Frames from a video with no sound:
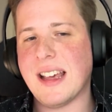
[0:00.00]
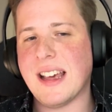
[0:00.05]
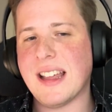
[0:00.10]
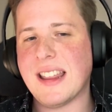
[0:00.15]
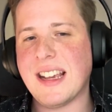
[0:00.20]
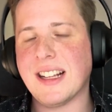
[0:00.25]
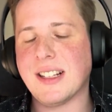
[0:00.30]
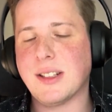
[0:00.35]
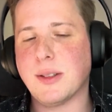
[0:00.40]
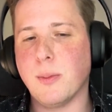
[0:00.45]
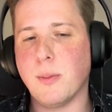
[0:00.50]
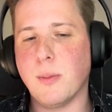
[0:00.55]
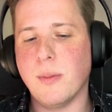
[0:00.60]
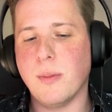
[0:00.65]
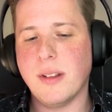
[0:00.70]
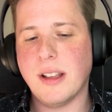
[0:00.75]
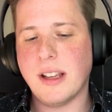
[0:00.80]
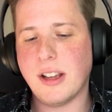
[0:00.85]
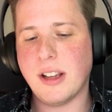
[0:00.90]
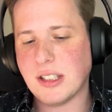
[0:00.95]
it's
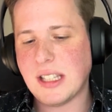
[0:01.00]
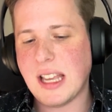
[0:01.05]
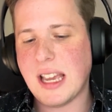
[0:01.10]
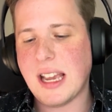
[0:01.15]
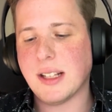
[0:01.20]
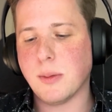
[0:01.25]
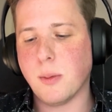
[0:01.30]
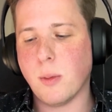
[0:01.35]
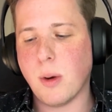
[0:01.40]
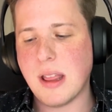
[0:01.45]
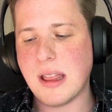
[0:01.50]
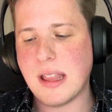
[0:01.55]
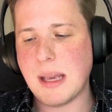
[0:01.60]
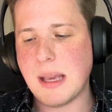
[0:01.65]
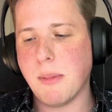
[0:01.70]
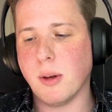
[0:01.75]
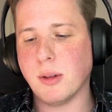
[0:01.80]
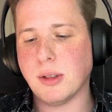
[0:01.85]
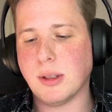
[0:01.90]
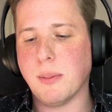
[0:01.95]
like you're saying, it's one of the
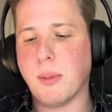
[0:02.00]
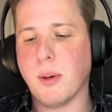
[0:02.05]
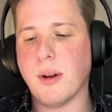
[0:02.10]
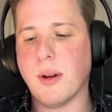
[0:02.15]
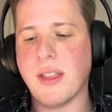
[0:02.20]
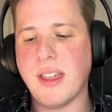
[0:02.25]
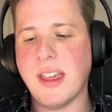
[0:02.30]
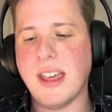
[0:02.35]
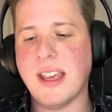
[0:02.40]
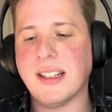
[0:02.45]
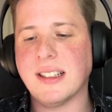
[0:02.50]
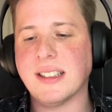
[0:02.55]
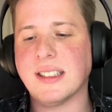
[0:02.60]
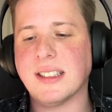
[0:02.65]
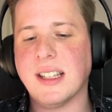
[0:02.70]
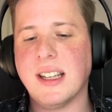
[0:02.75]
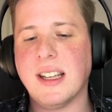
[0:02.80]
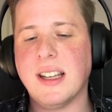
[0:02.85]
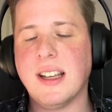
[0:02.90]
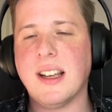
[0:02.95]
most important things
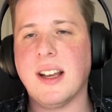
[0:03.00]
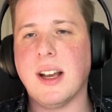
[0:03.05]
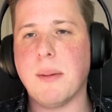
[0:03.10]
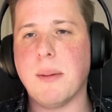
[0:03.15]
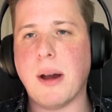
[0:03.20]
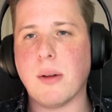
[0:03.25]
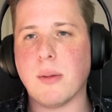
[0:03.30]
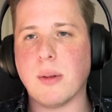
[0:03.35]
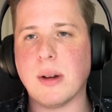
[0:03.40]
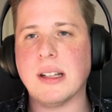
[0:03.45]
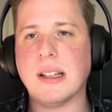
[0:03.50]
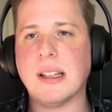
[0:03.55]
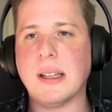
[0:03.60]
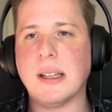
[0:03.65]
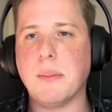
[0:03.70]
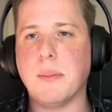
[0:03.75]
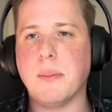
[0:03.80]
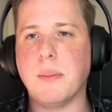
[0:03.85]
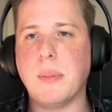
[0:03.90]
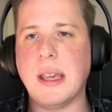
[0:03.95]
about really
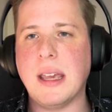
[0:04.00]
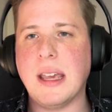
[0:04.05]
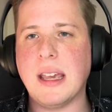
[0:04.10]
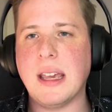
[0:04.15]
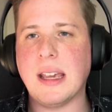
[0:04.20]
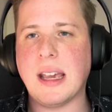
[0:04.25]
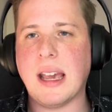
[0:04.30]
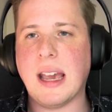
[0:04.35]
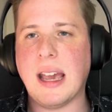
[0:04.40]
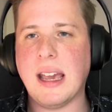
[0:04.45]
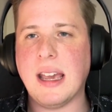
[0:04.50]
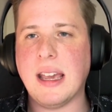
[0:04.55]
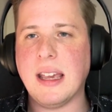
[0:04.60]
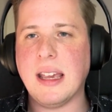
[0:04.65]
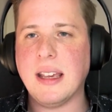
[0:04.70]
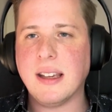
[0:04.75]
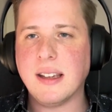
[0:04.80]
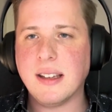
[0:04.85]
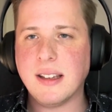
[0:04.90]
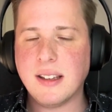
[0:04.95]
being
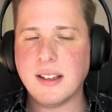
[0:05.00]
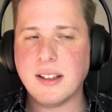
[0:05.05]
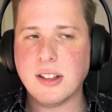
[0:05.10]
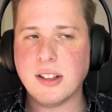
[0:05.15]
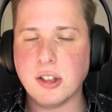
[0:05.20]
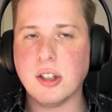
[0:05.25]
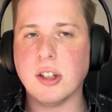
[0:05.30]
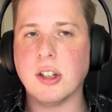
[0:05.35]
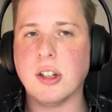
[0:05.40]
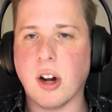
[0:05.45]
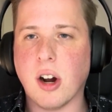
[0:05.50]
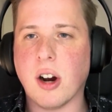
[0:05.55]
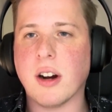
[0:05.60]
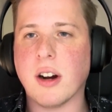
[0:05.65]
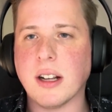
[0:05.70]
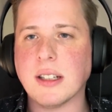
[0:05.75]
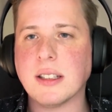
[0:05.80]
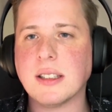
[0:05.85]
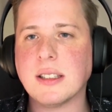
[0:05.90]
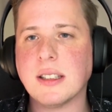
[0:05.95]
a good
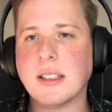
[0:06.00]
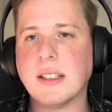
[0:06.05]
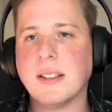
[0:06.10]
artist.